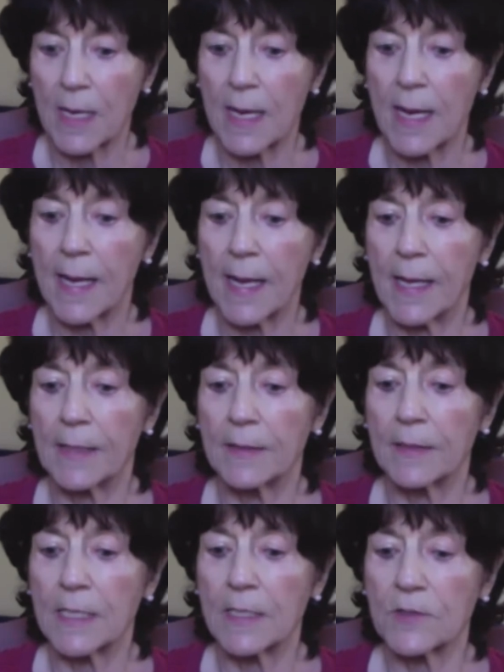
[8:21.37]

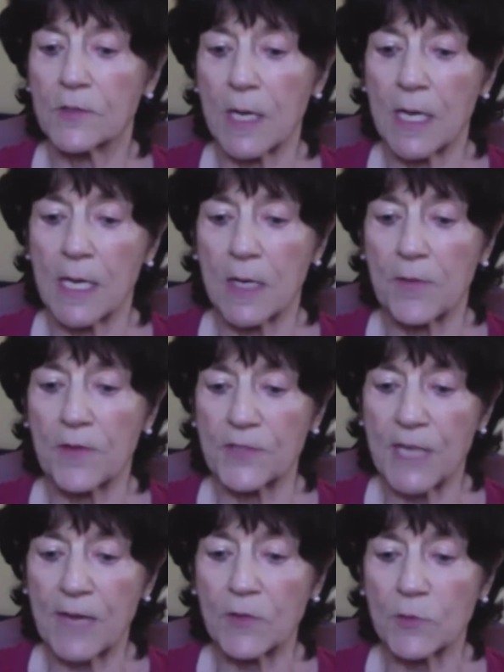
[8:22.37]
and is eh, the
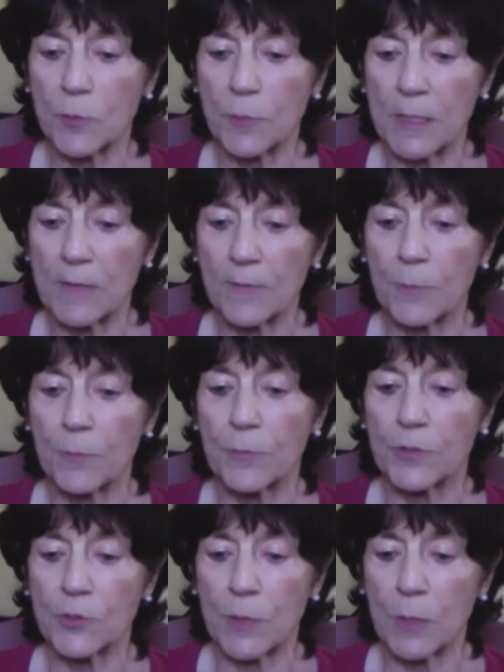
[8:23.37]
savings would be
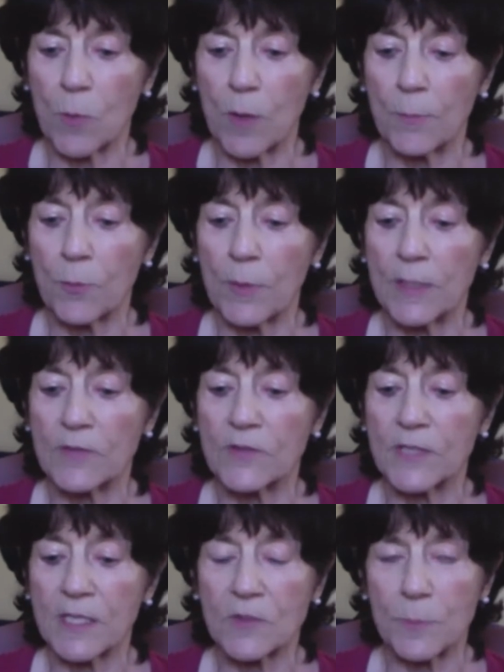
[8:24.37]
between
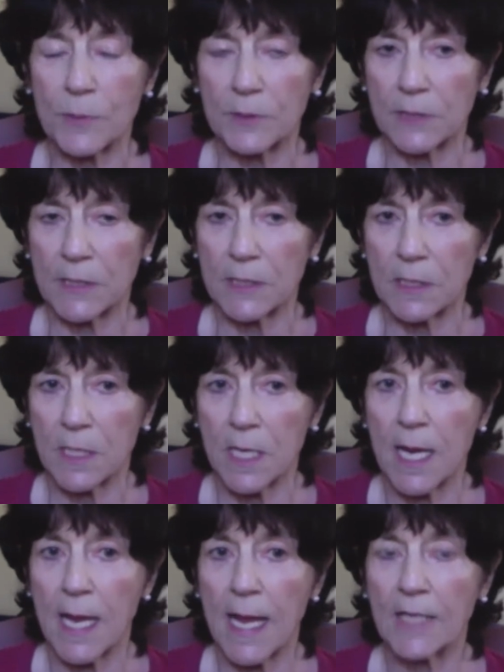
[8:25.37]
1.6 billion
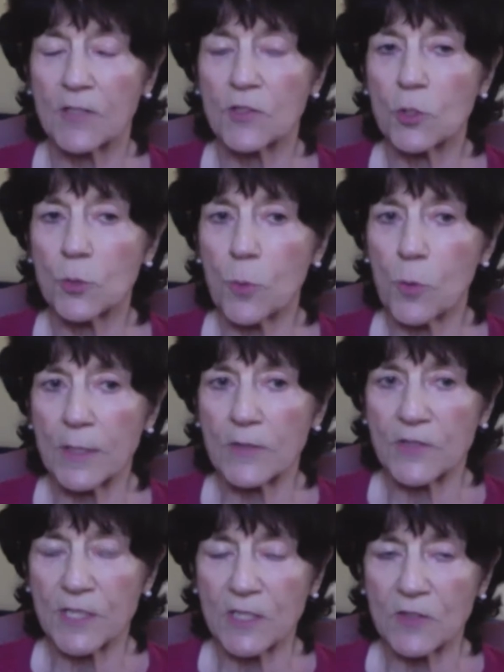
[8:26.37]
and
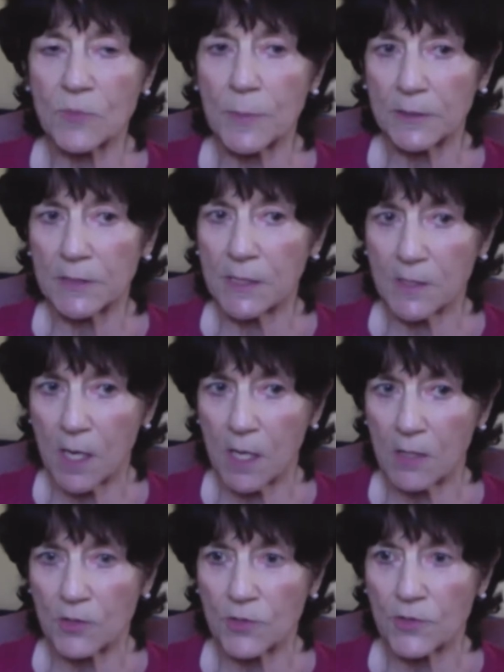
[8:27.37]
2.6 billion
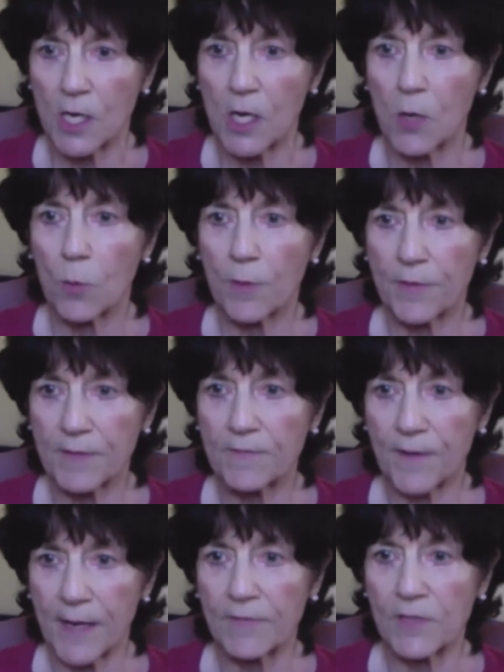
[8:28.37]
dollars within
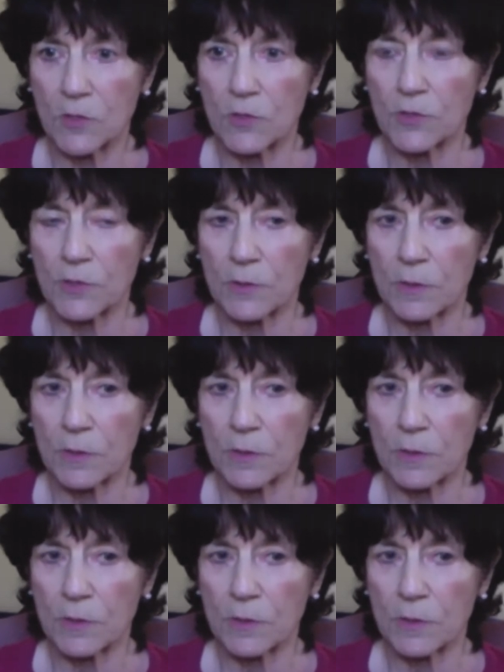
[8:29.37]
five years,